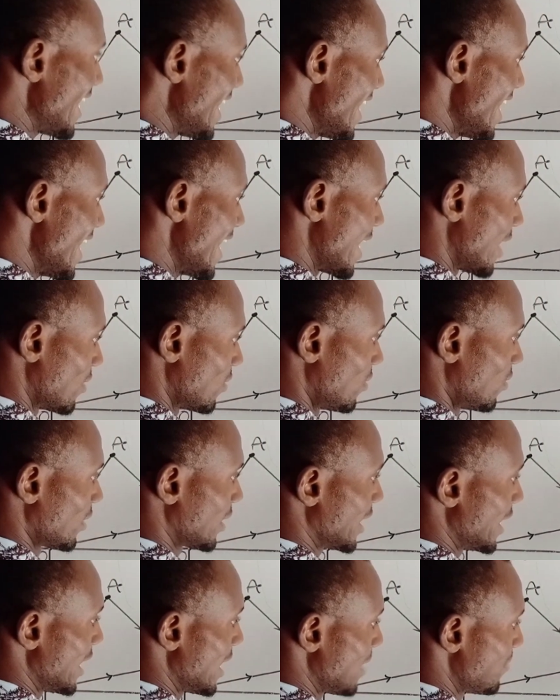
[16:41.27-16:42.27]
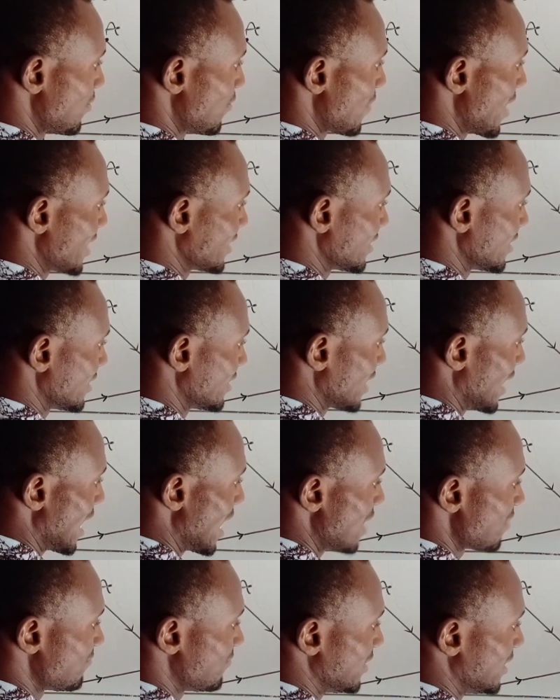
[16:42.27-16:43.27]
A, okay, let me write it. I
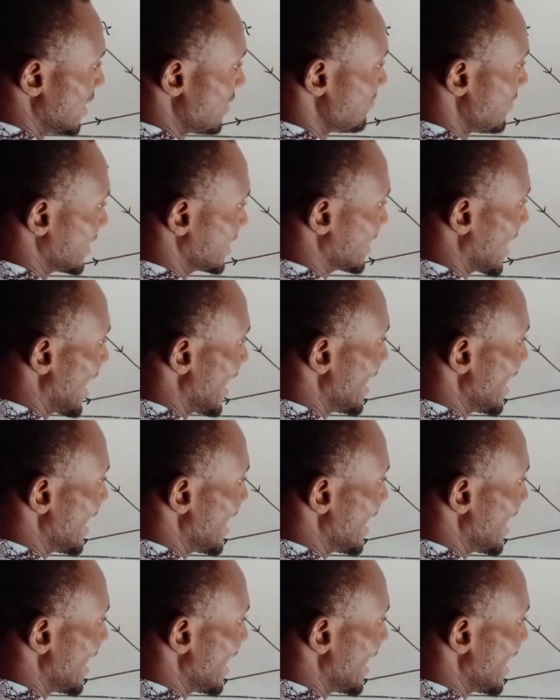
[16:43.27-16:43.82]
have the vector